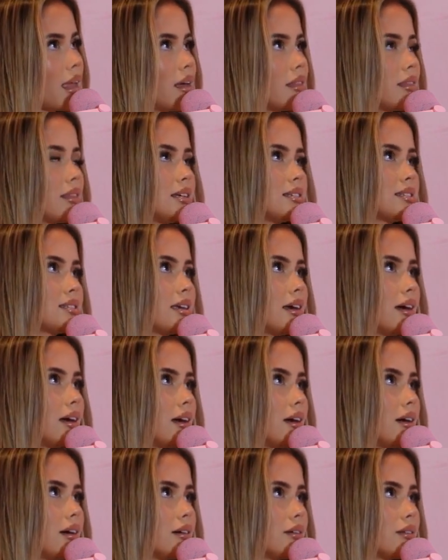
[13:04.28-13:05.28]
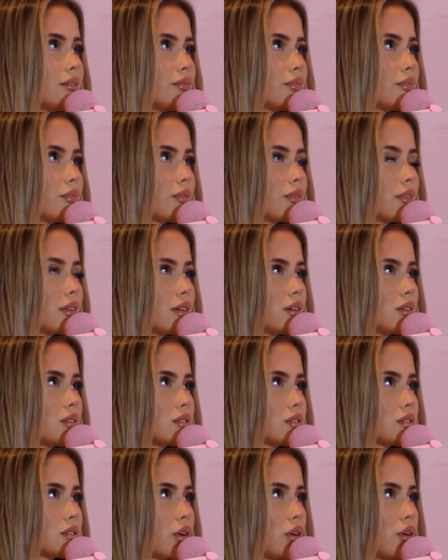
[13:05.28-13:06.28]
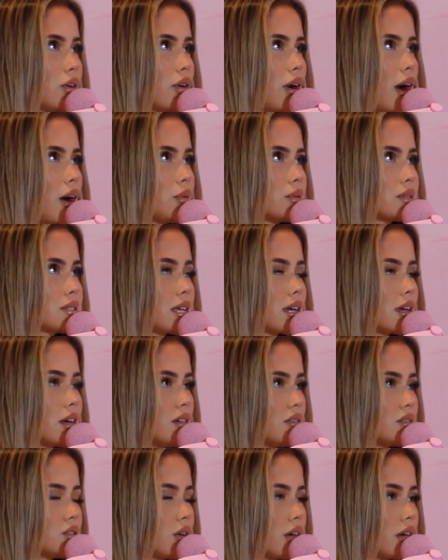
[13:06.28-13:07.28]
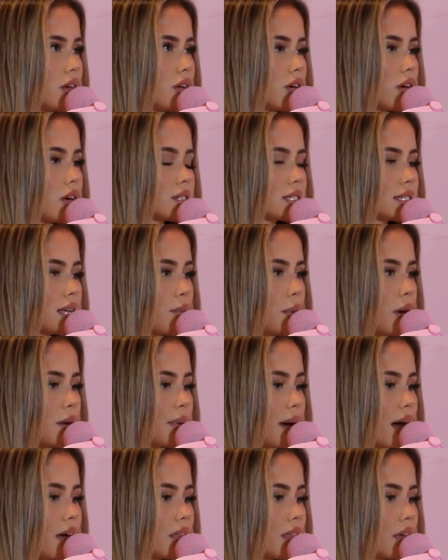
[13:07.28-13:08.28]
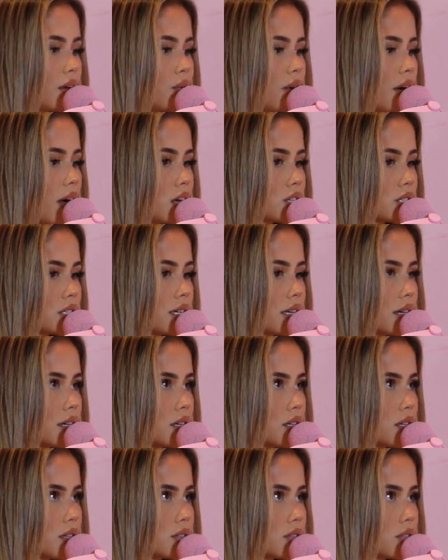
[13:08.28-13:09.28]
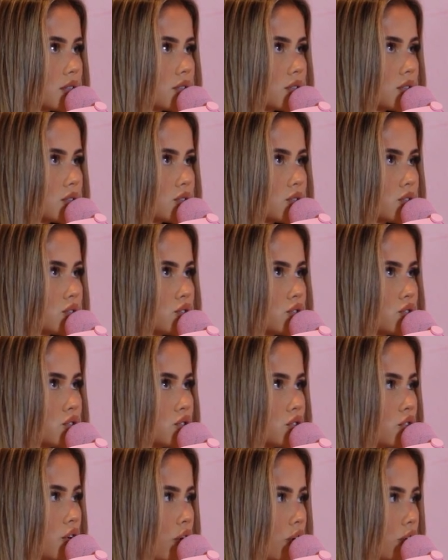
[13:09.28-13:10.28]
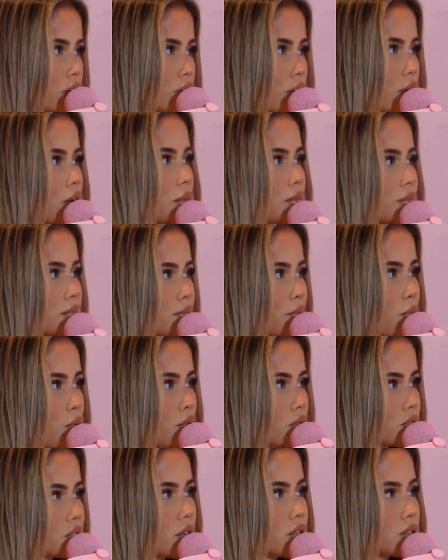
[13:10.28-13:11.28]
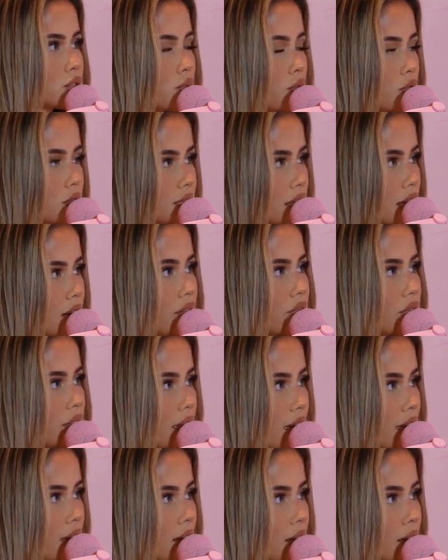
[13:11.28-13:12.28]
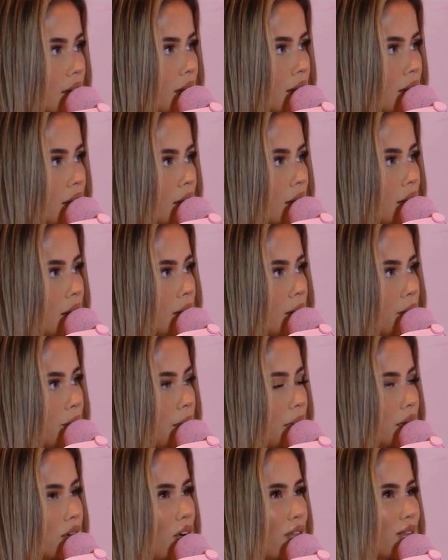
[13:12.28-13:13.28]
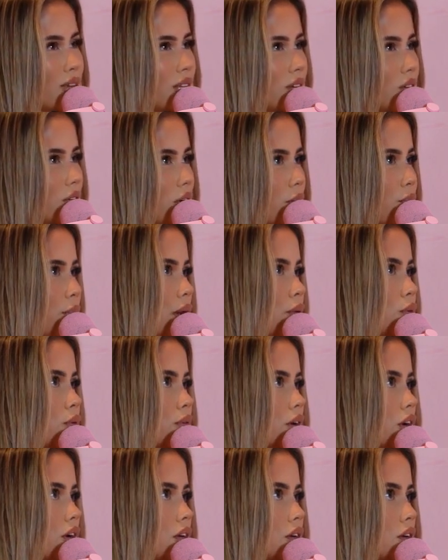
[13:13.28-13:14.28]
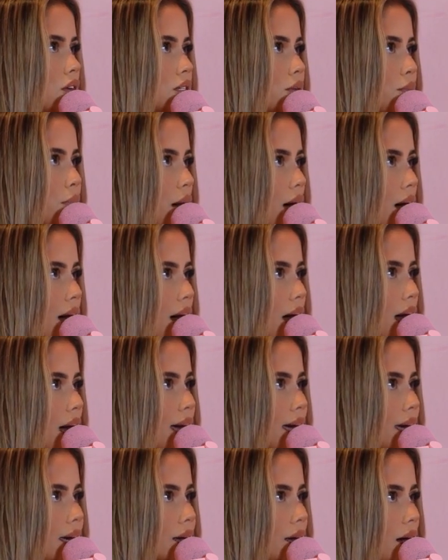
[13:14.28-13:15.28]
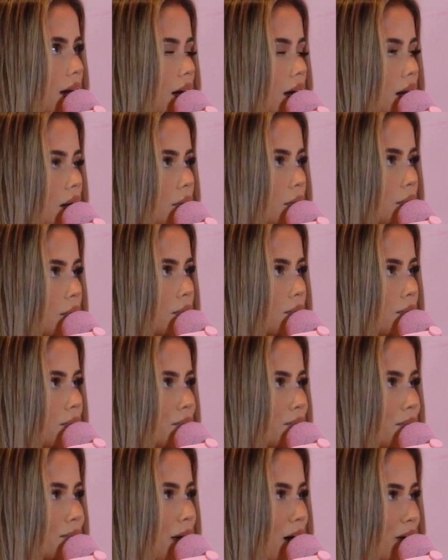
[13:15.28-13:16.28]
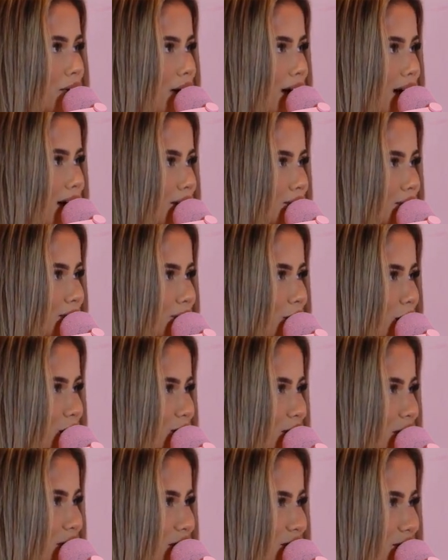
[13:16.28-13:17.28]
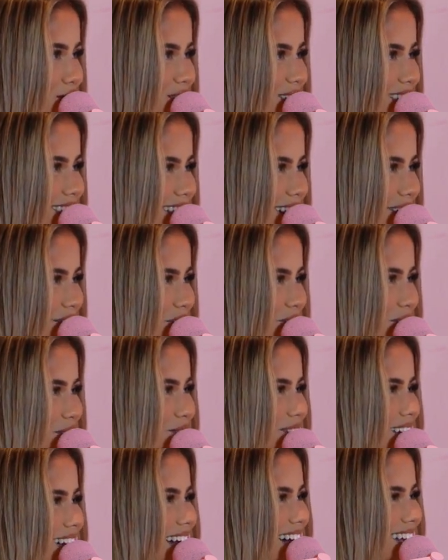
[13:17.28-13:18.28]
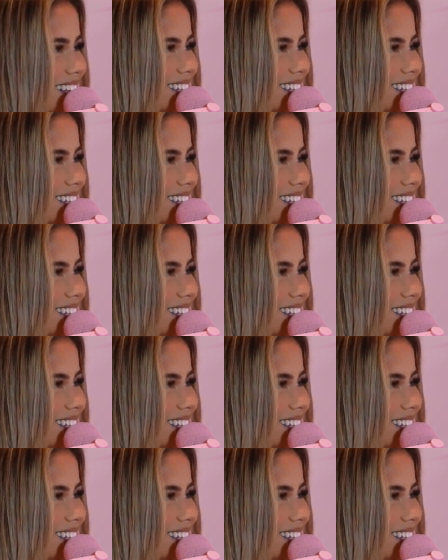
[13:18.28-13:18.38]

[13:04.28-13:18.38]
This year, so I was thinking of doing Euro summer, but I think we're actually going to go to Europe more so towards the end of the year. But not really Europe. Like we want to go to Dubai, Maldives. However you pronounce